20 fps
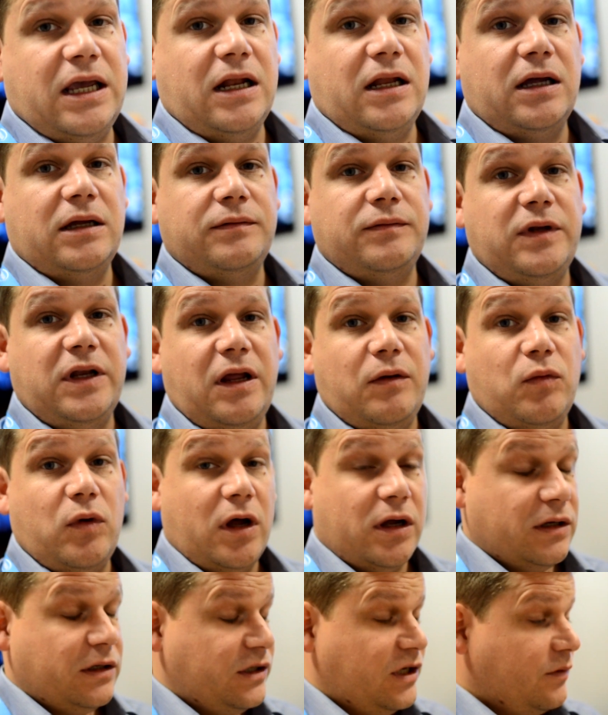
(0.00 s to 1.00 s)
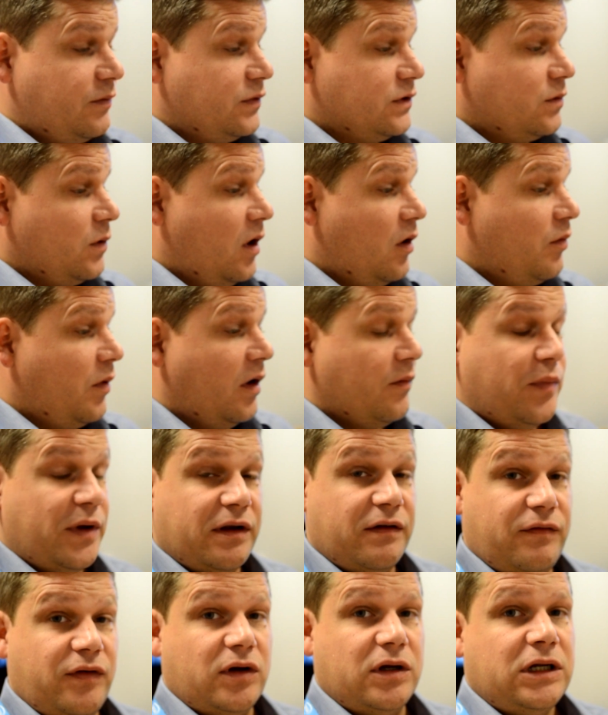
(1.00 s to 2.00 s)
killer network chip as well by
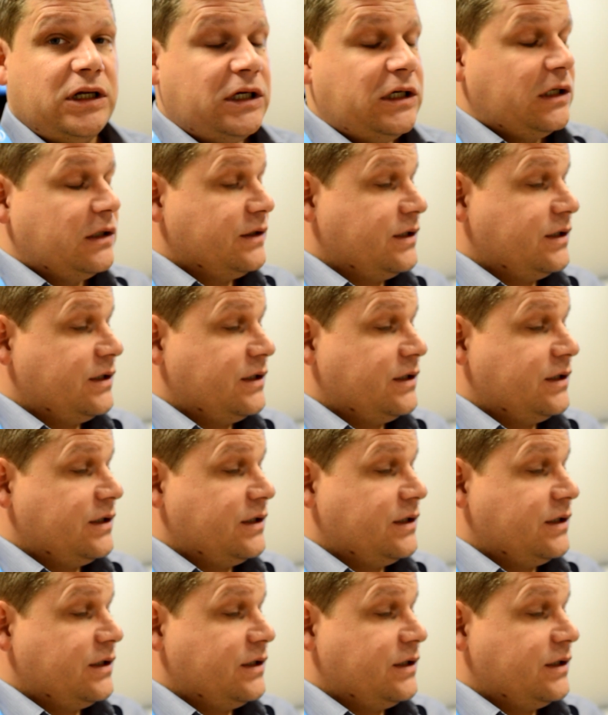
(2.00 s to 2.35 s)
Bigfoot.